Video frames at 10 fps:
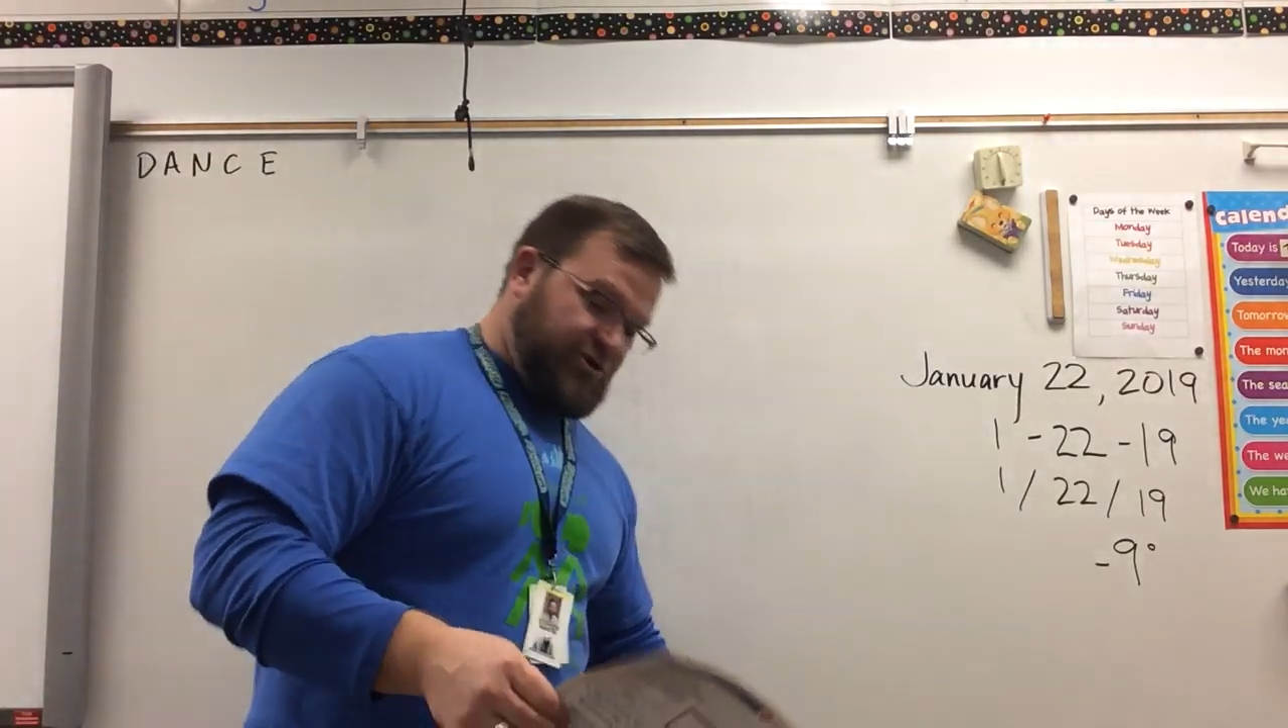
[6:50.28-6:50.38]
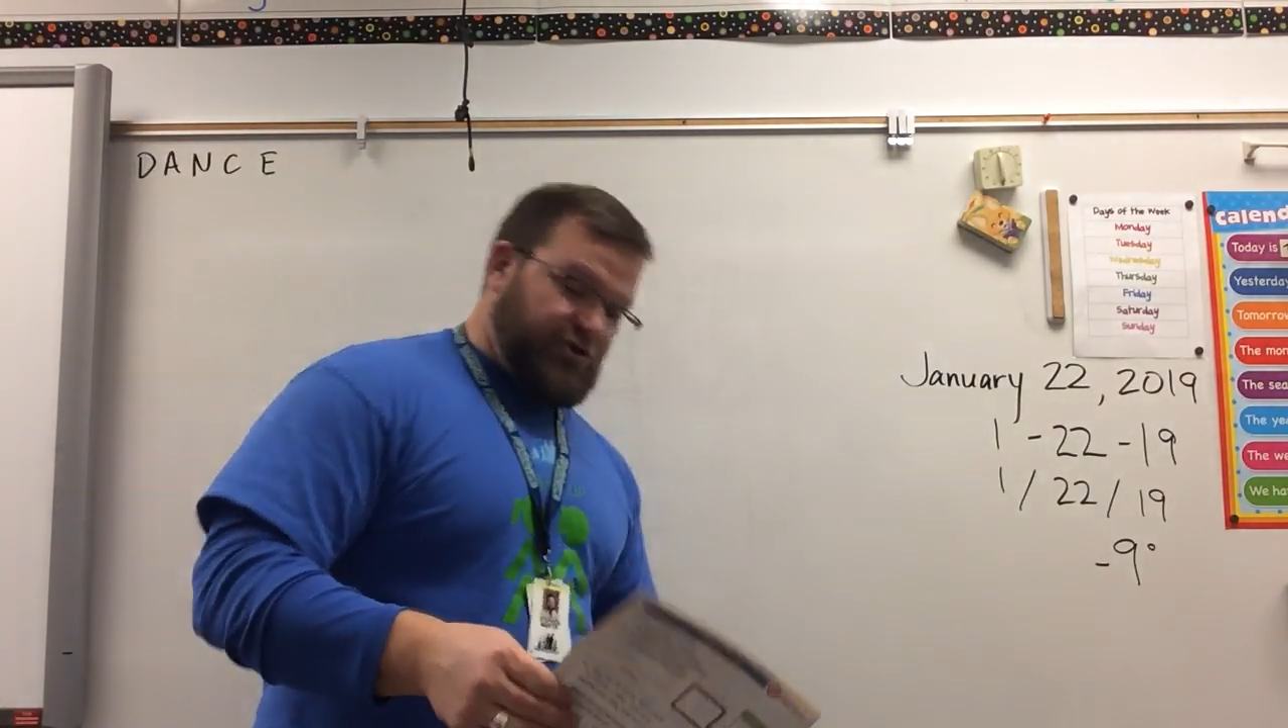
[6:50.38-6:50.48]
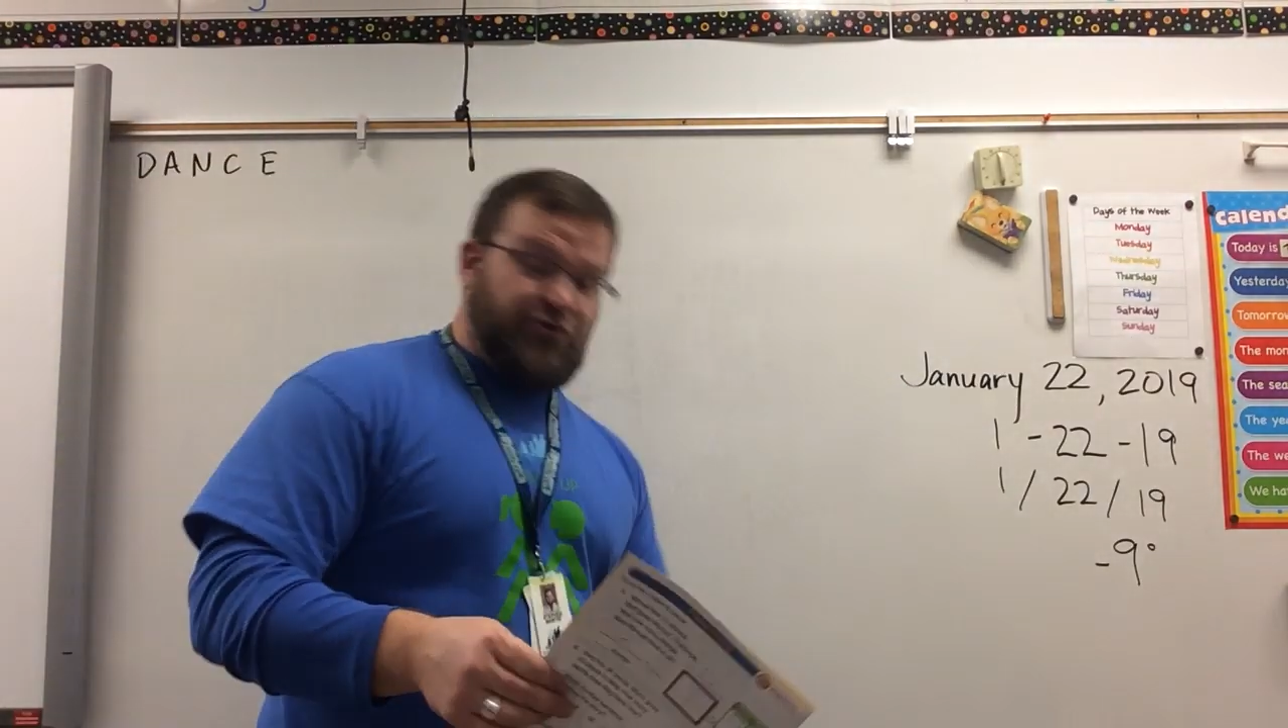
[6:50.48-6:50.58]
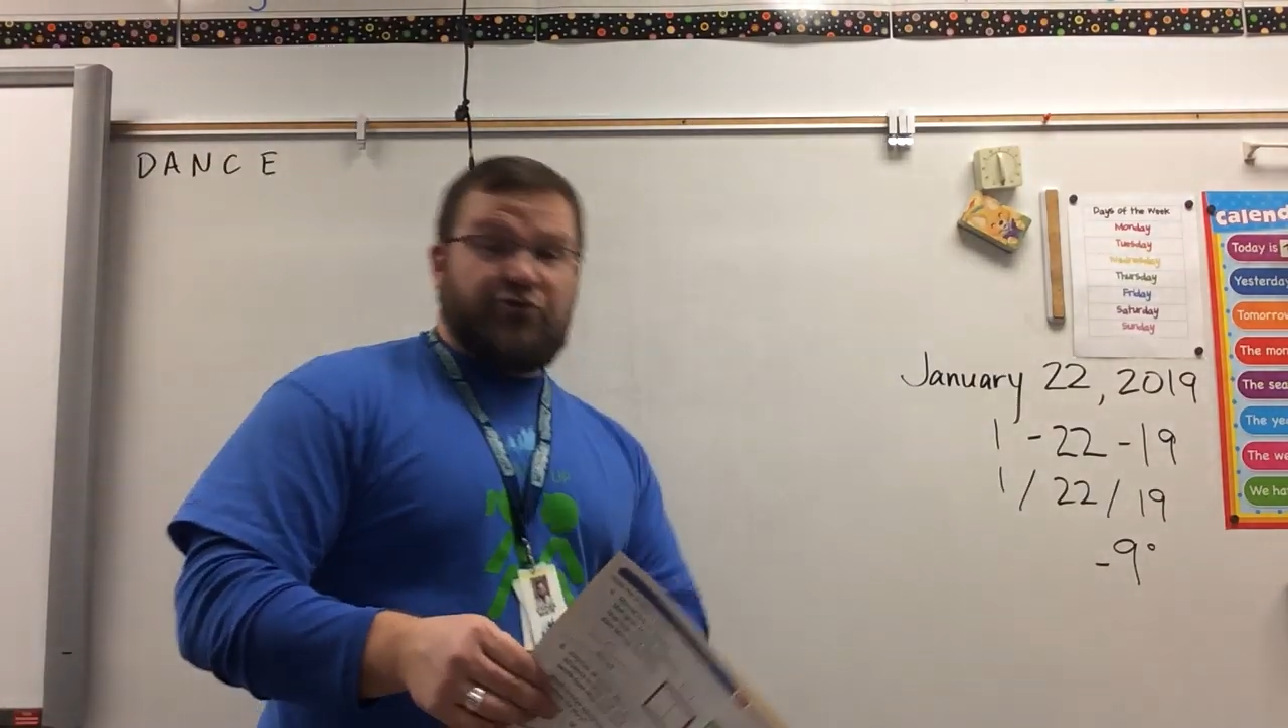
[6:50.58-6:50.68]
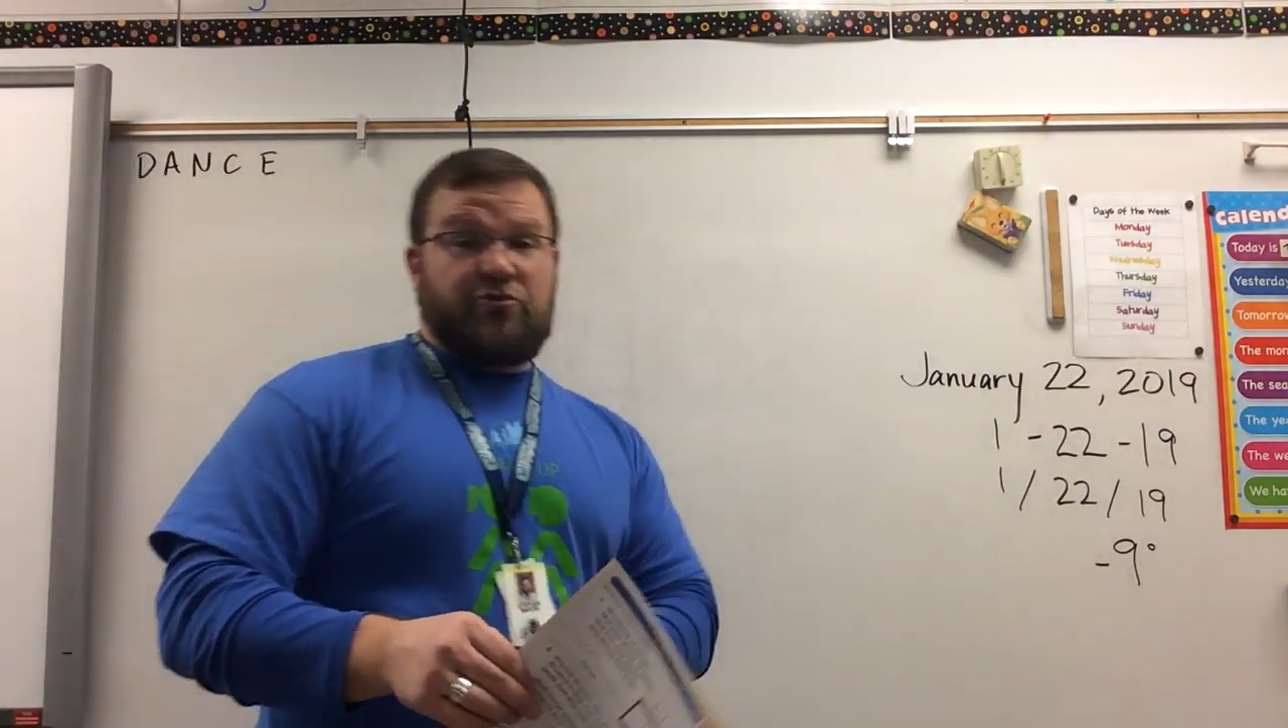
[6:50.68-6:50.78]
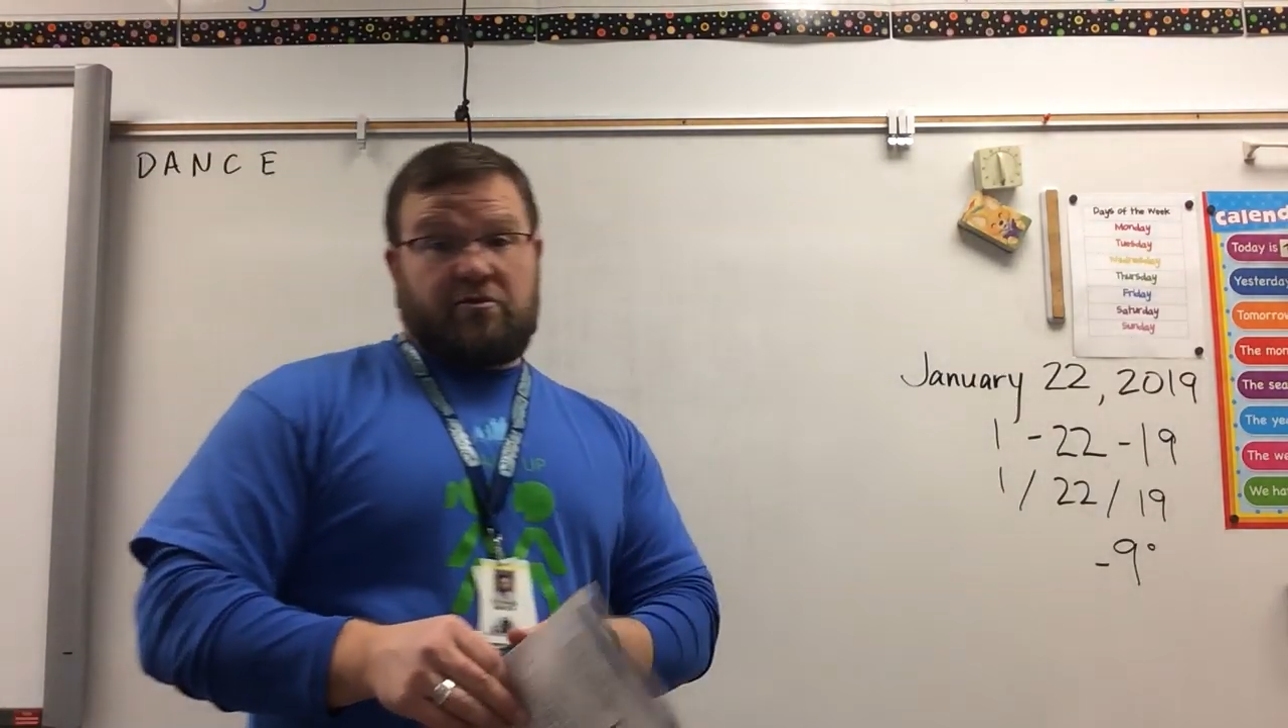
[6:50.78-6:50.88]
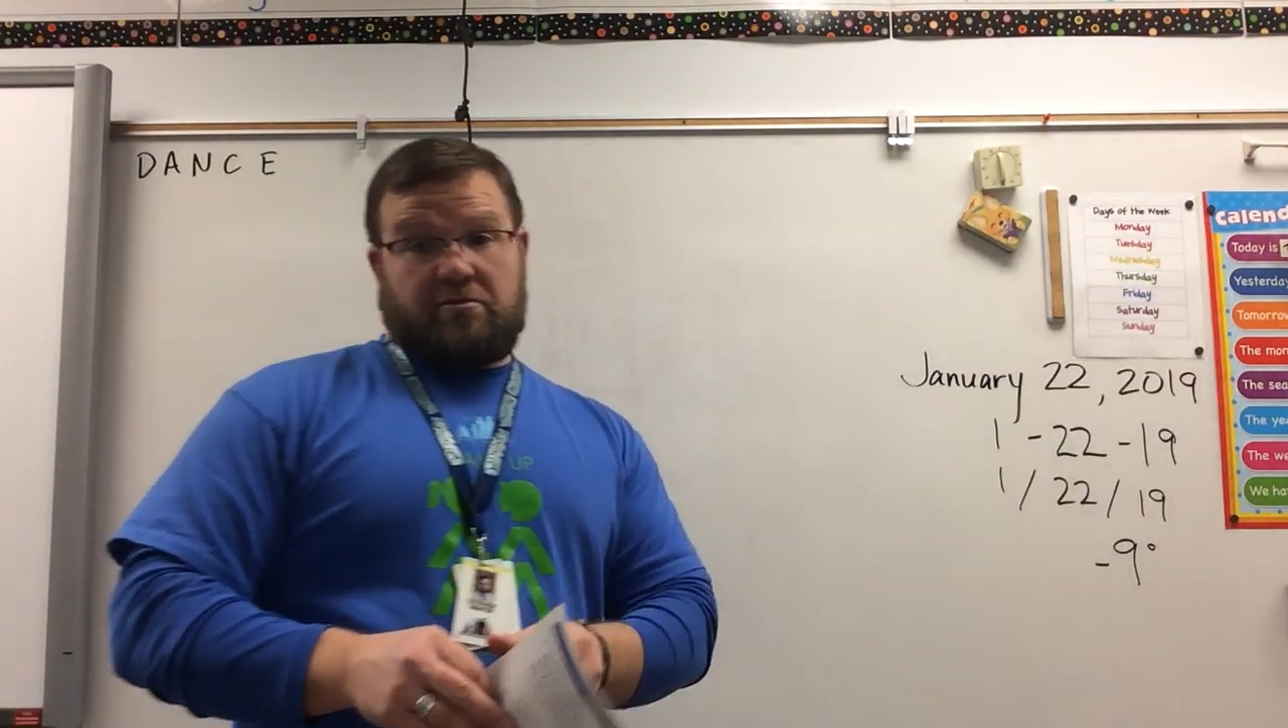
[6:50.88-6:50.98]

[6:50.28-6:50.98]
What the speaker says: to